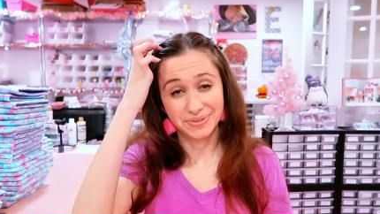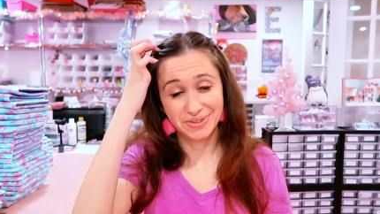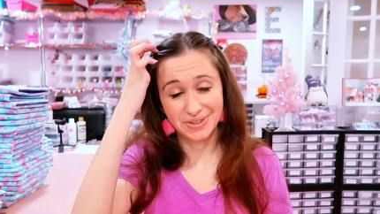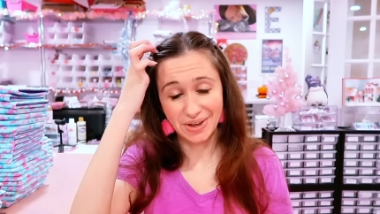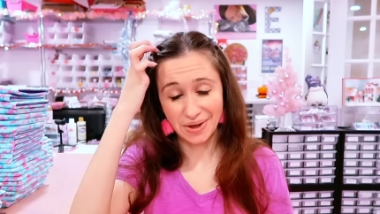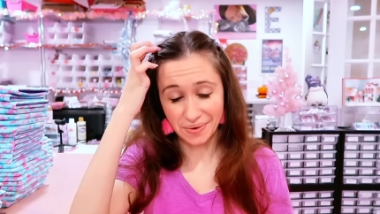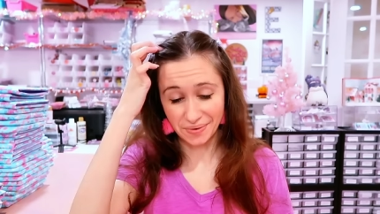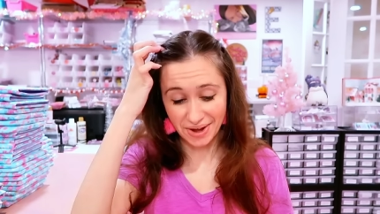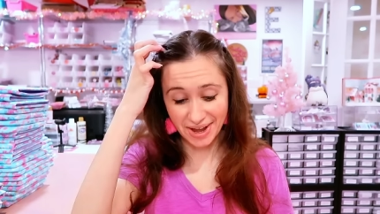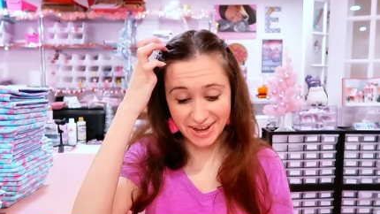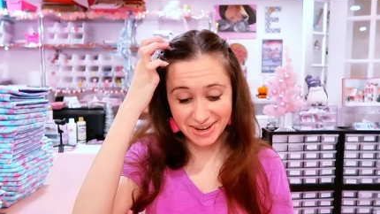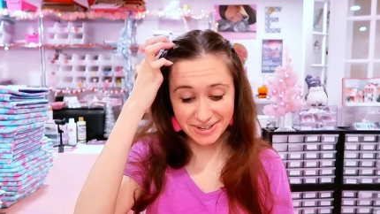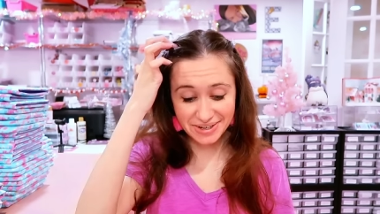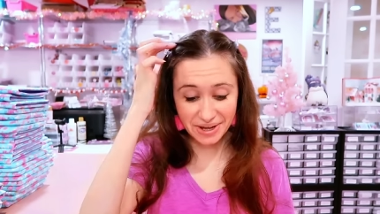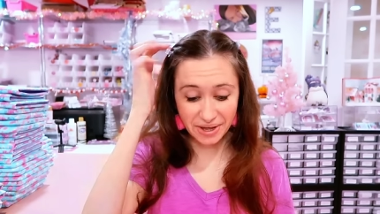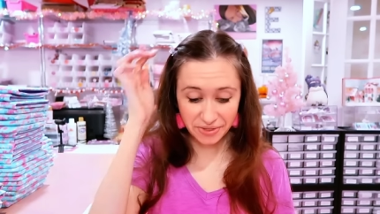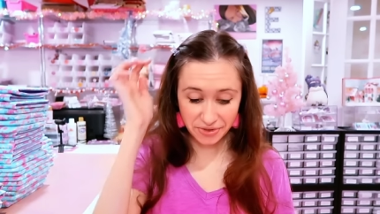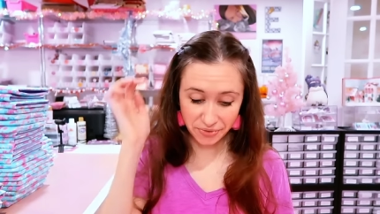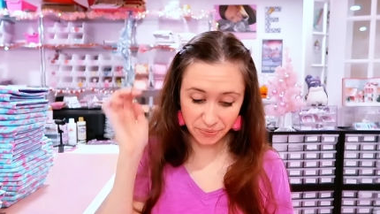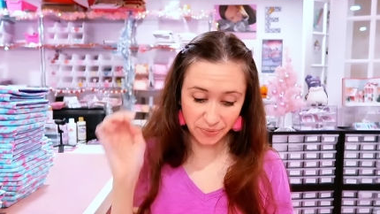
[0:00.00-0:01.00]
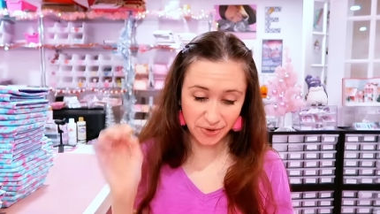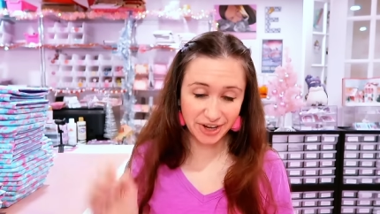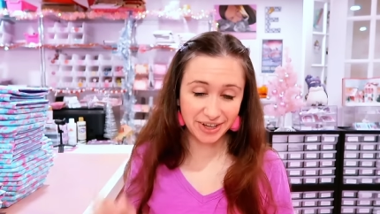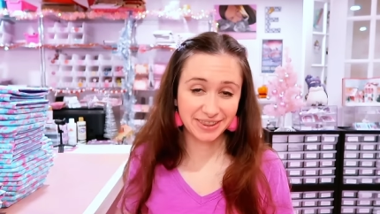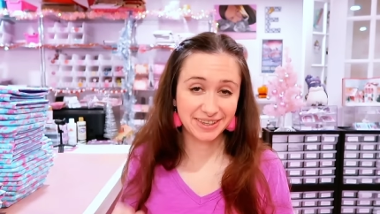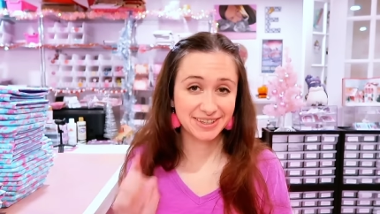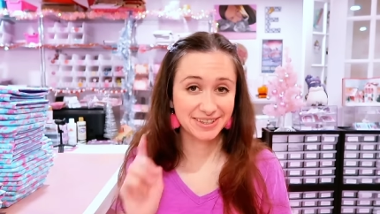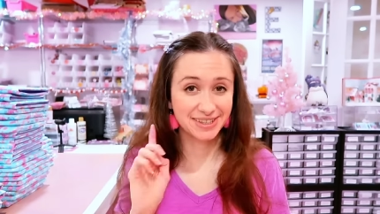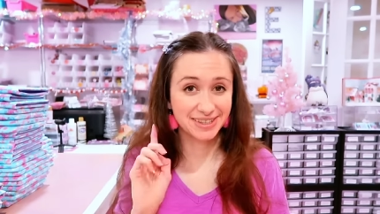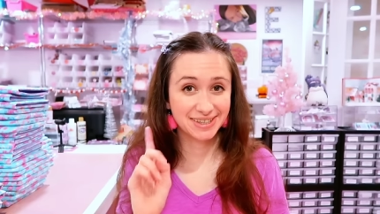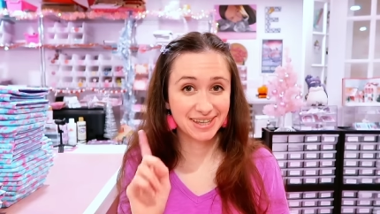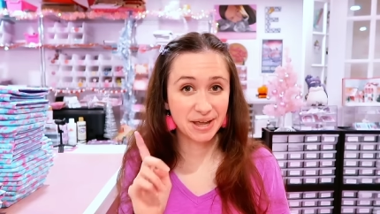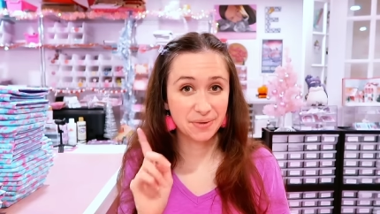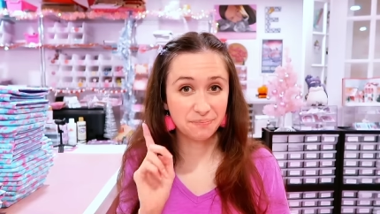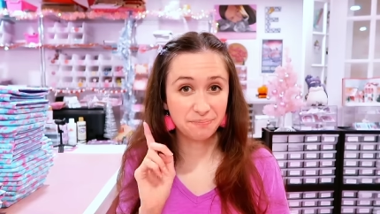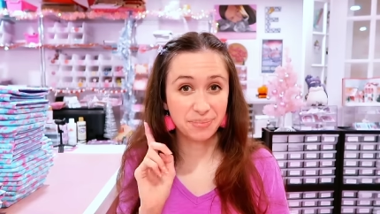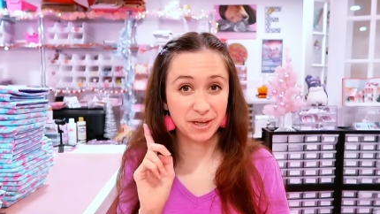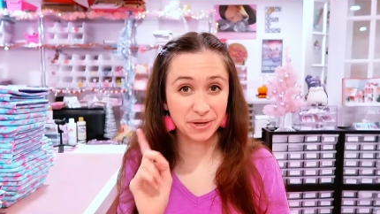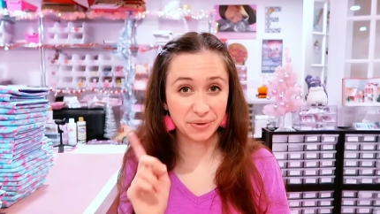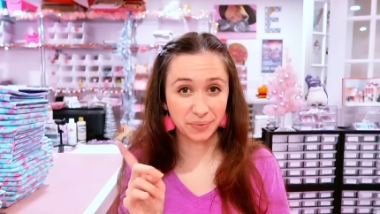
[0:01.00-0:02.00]
so another one, this is
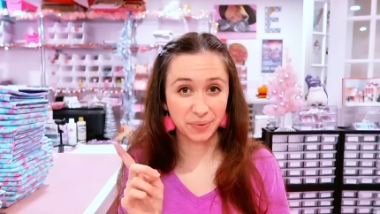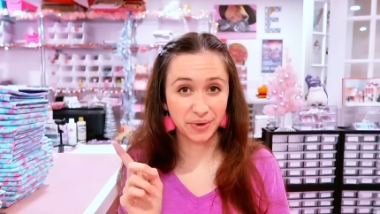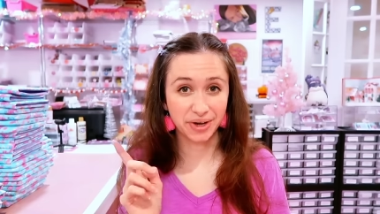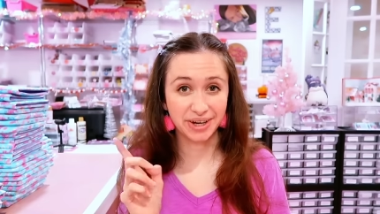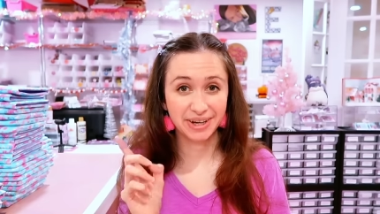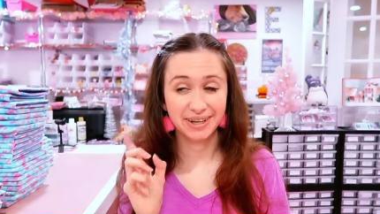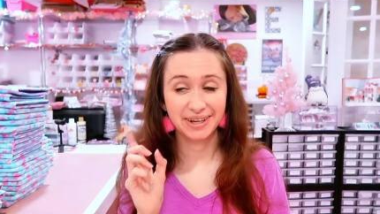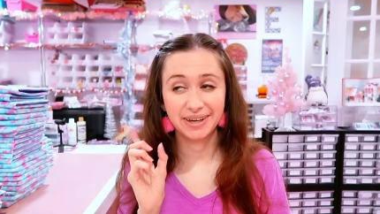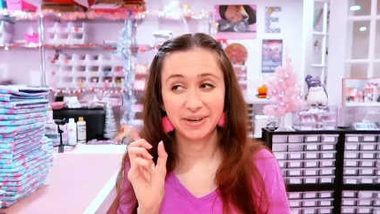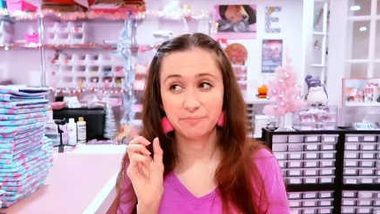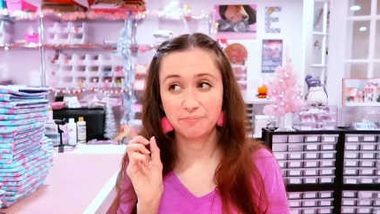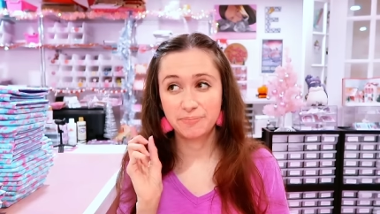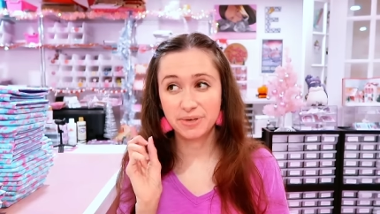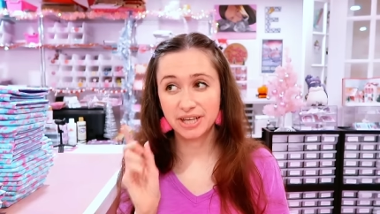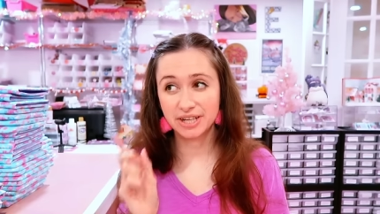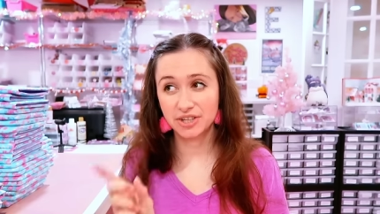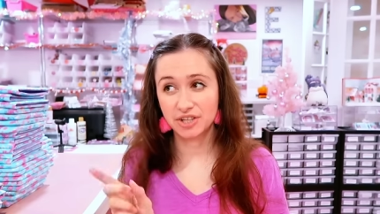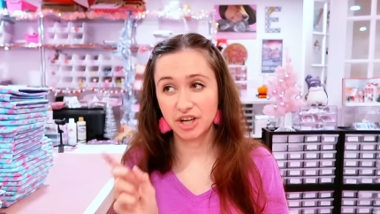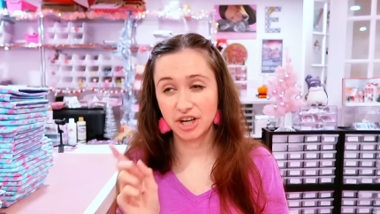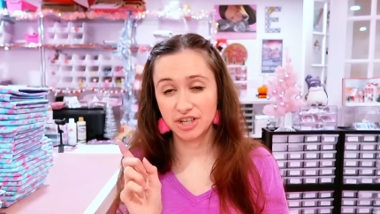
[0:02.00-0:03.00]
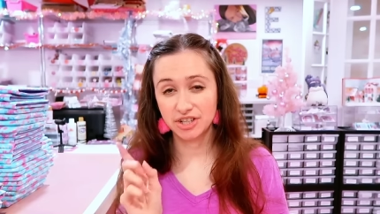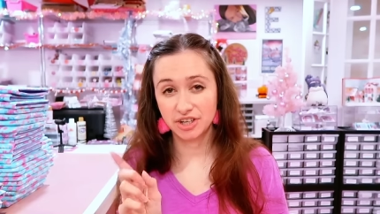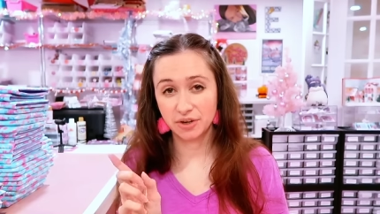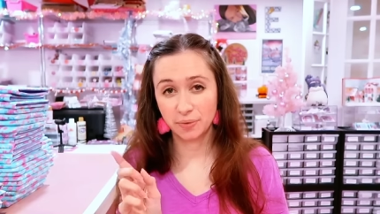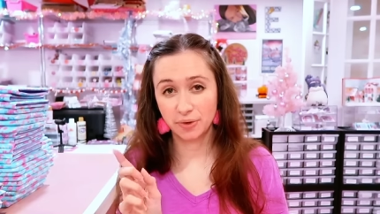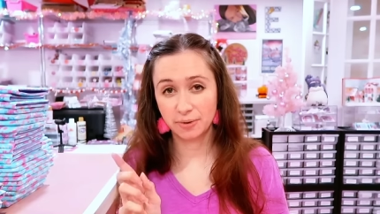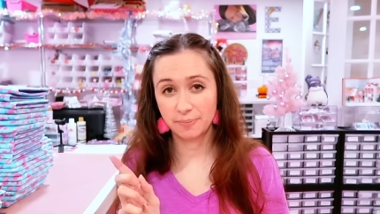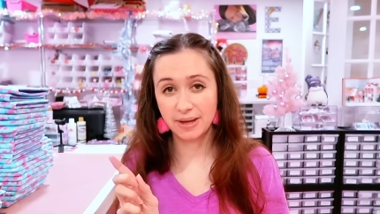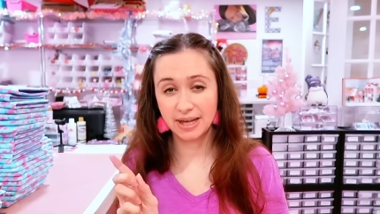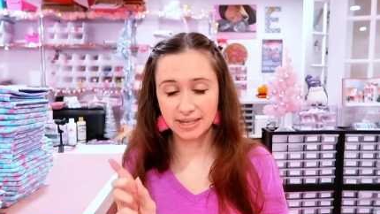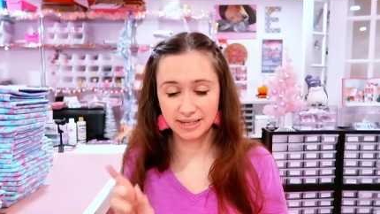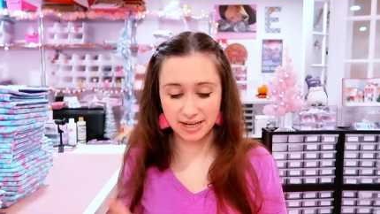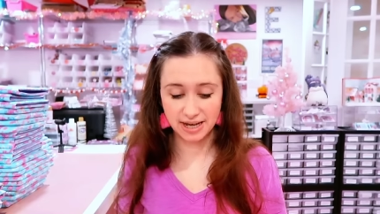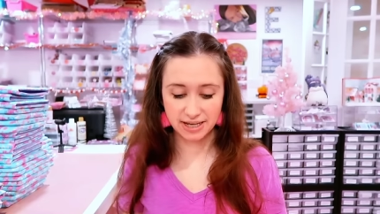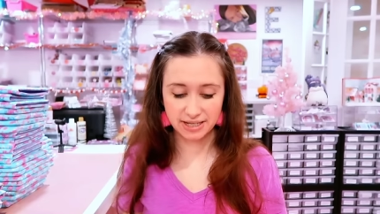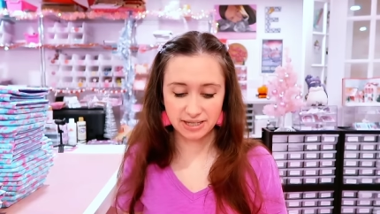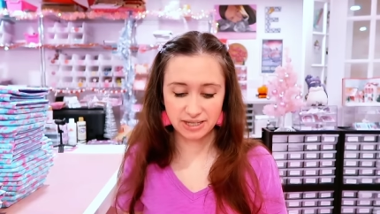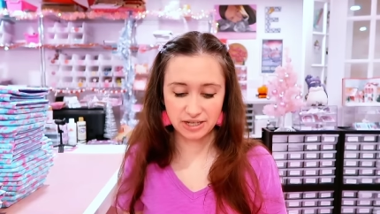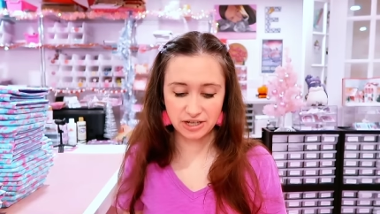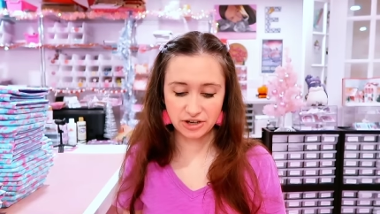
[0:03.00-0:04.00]
a big one, a big change I wanna make
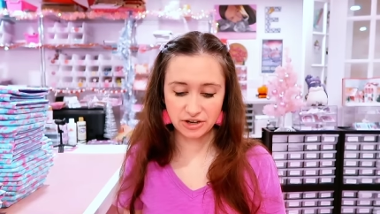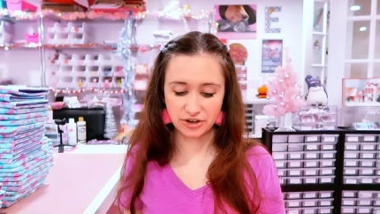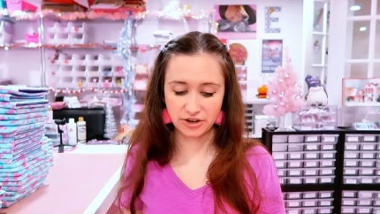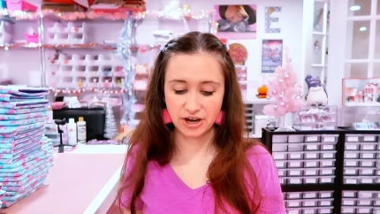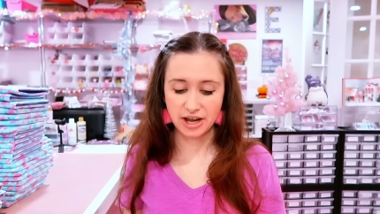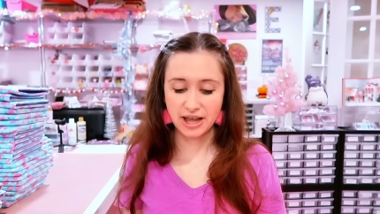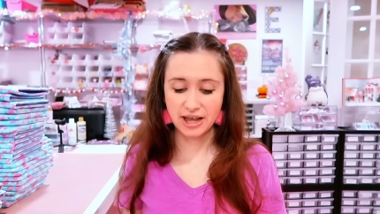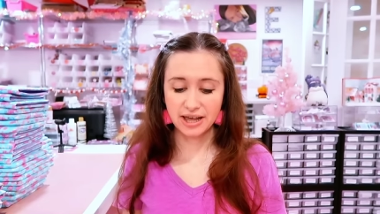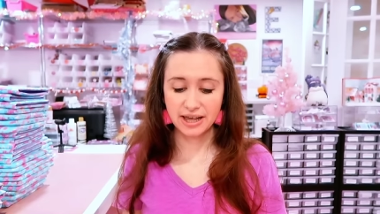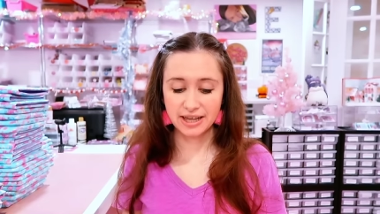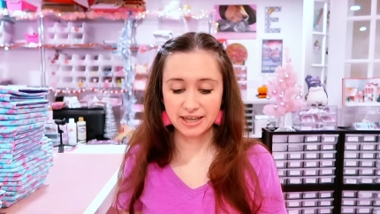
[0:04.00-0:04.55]
next year,